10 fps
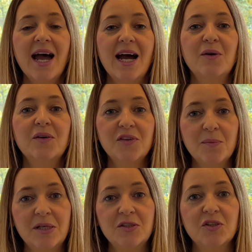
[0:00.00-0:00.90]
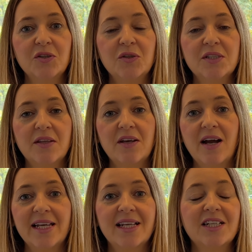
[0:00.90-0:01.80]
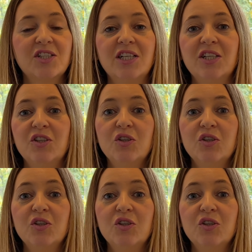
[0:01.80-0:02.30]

out of the bundle so that I can actually